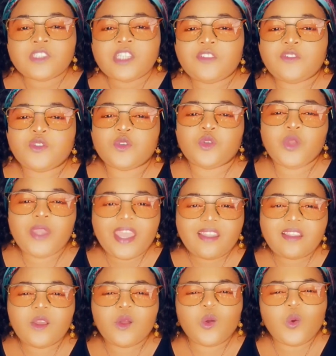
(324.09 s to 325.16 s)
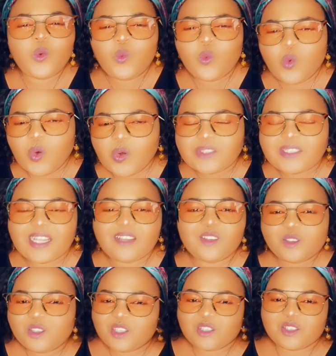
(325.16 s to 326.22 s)
If you gain the whole world and
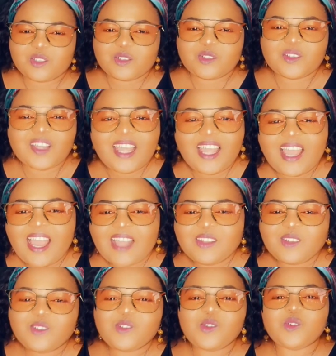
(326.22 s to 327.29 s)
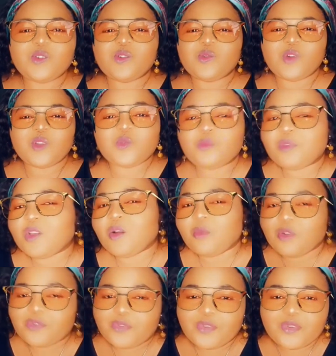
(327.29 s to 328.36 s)
lose your soul, I don't know what will become
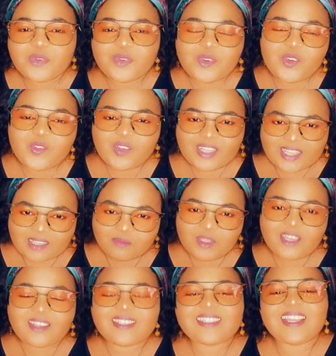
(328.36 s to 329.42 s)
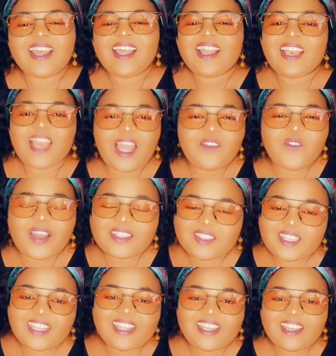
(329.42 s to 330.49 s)
of you over there, because life
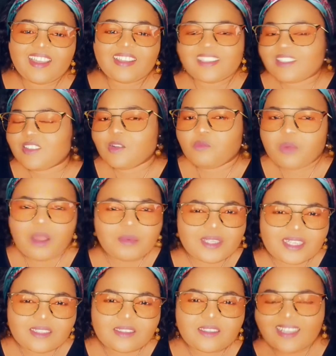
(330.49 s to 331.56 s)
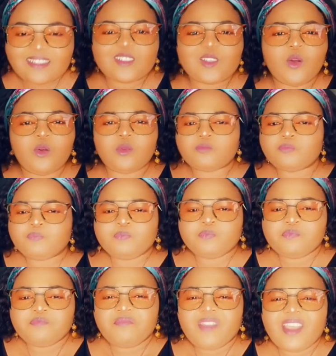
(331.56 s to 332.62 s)
actually here is not permanent. So
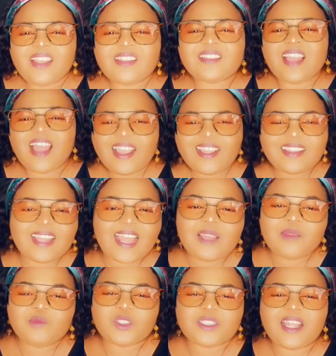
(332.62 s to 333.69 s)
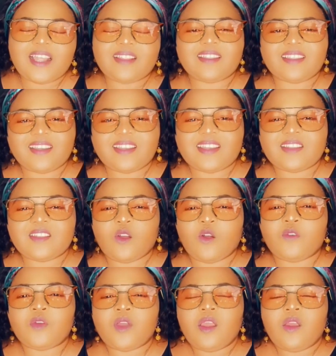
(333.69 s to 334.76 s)
it's high time we started thinking
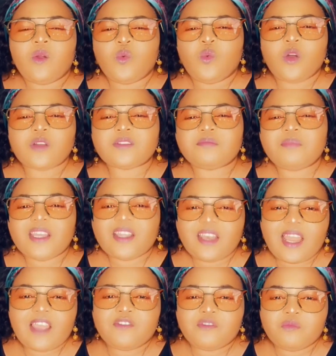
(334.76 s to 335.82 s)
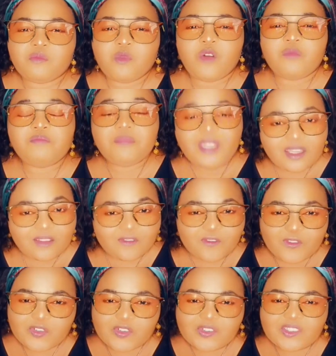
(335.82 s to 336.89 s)
of what make life more
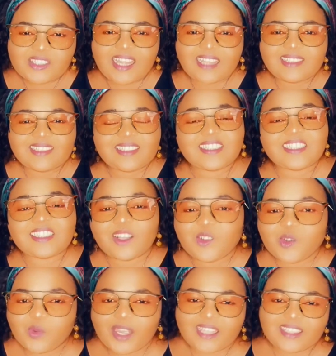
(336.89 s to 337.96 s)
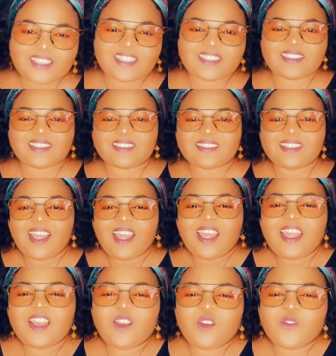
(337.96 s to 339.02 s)
meaningful than this shadow we are chasing.
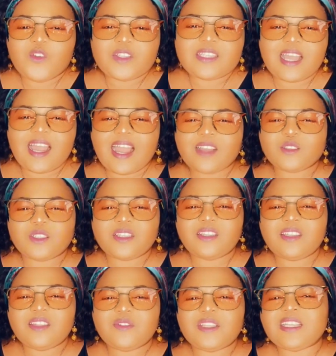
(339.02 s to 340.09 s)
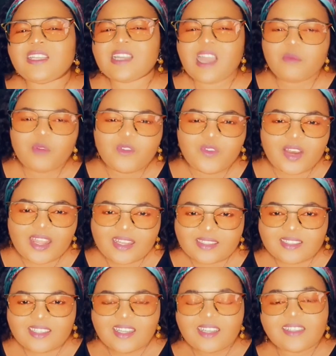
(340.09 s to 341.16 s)
A lot of us are actually living in
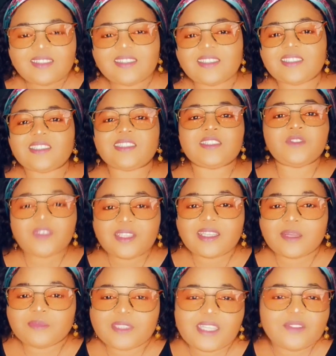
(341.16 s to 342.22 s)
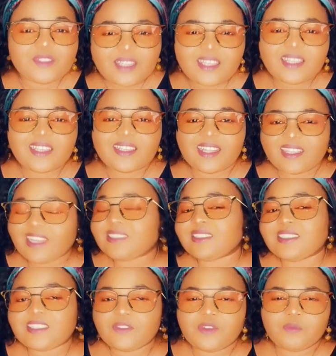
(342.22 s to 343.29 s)
camouflage, deceiving themselves, thinking that they're
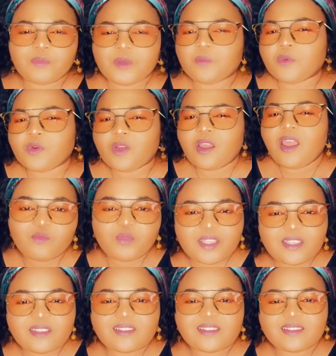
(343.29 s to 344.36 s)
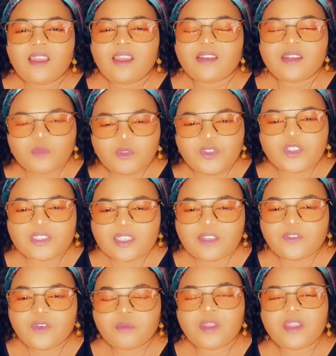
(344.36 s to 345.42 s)
deceiving people. Please remove yourself
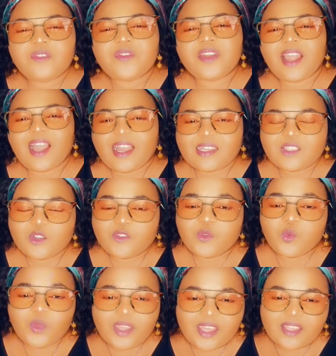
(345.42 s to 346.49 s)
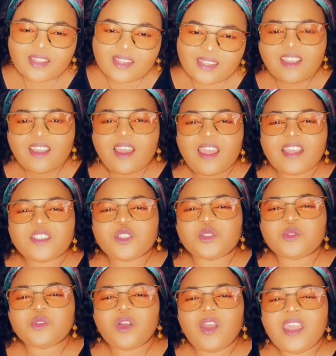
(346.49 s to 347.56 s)
from every act of wickedness.
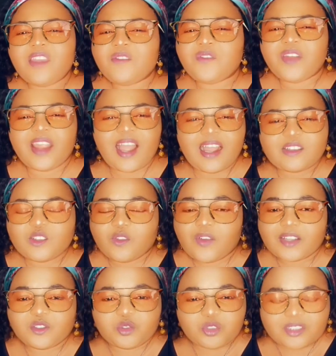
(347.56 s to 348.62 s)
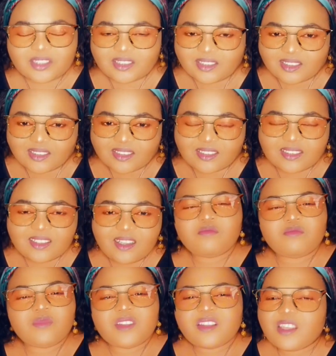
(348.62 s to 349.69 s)
Eschew every act of atrocities.
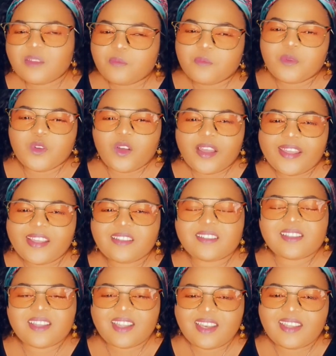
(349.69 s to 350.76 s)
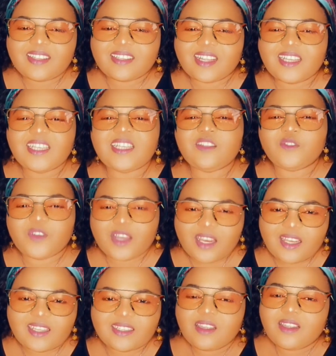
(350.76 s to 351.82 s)
Keep your hands clean and live
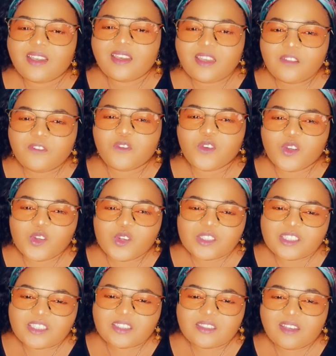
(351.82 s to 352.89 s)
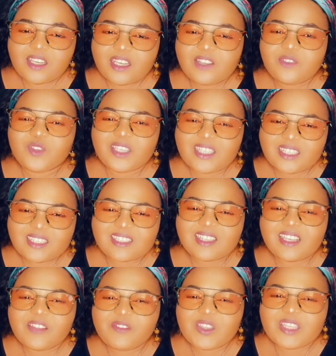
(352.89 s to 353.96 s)
clean. Live for God. Live neat.
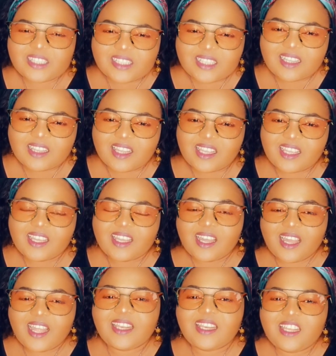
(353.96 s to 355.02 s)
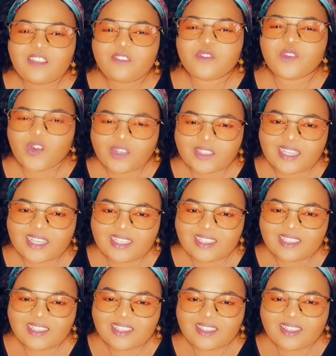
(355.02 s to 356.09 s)
Live decently and live orderly,
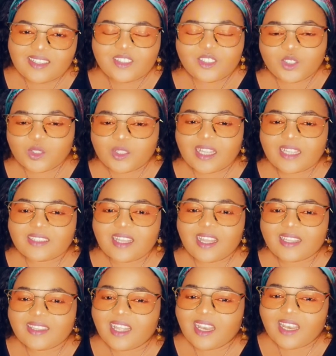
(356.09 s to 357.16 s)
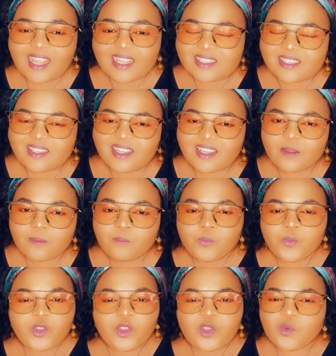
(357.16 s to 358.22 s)
so that at that last day,
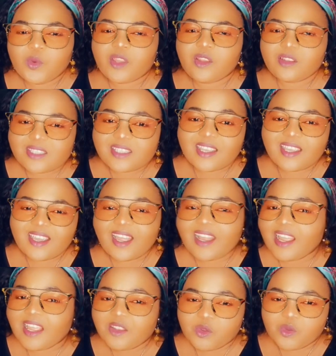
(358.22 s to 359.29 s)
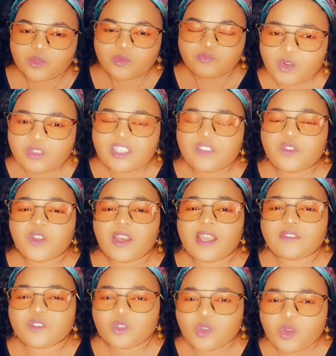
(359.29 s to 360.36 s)
you will not say, "Had I known." Give your
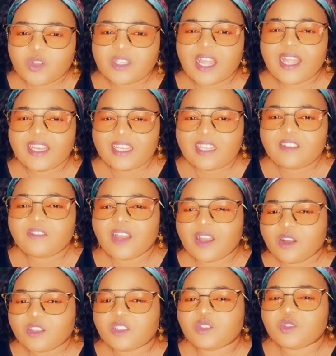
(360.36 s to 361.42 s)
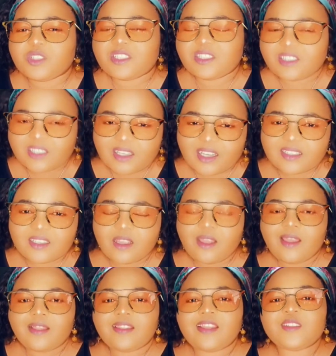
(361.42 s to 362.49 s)
life to God and live according to his tenets.
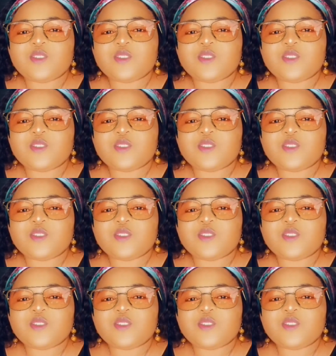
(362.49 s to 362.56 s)
There is